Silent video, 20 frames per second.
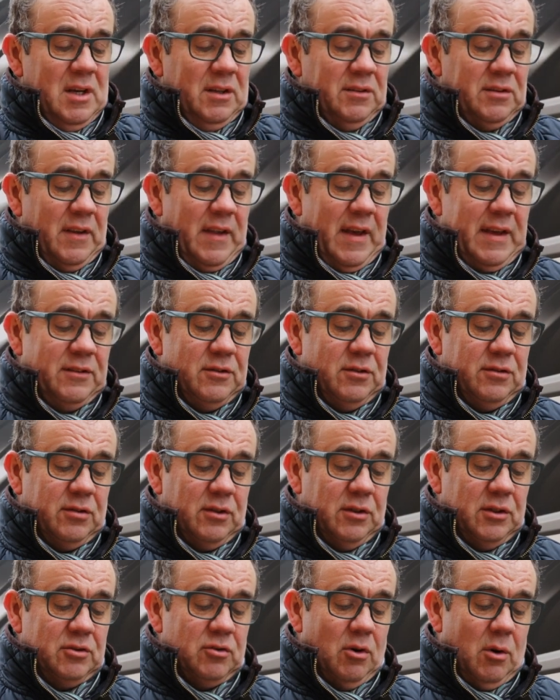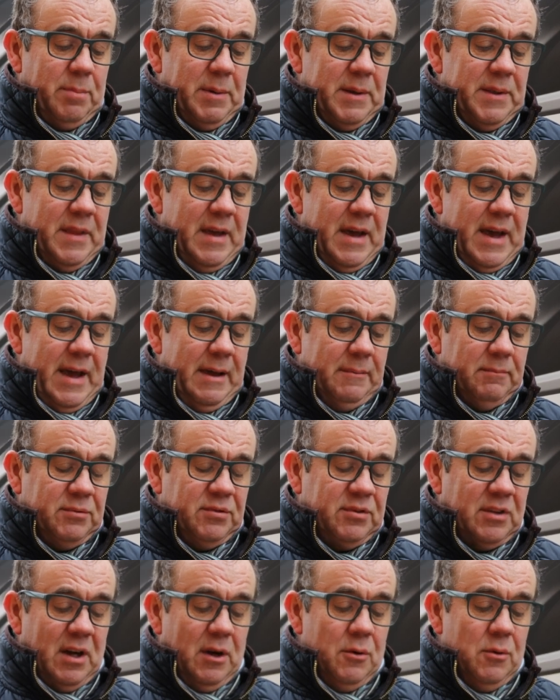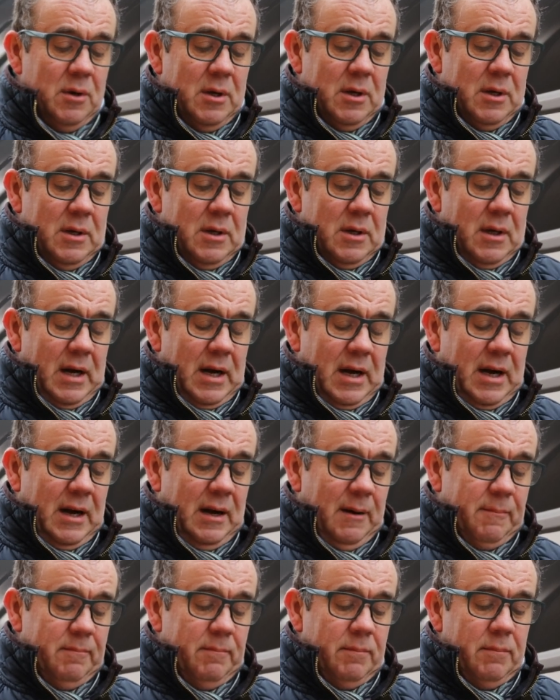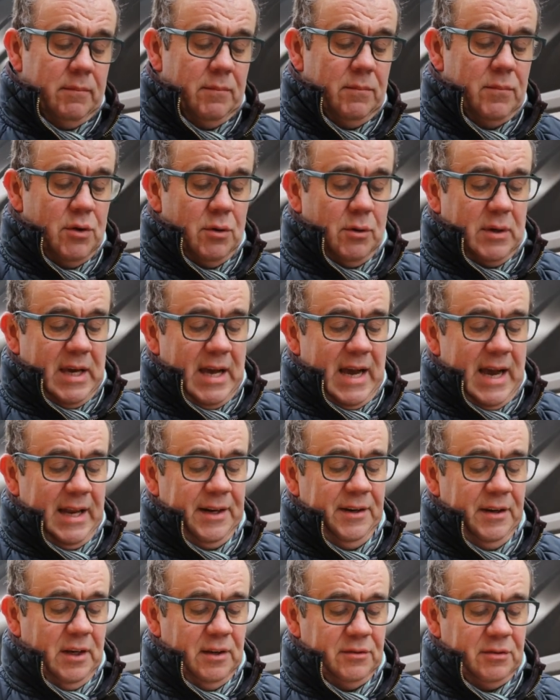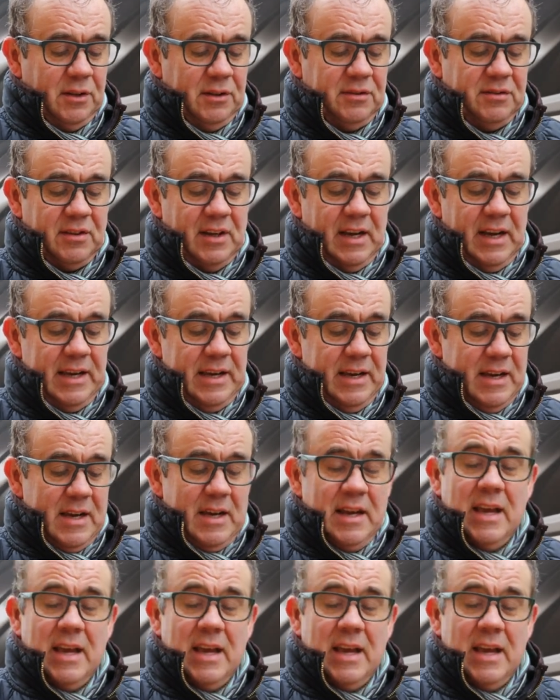So they just sort of drop in there. So you can, as I say,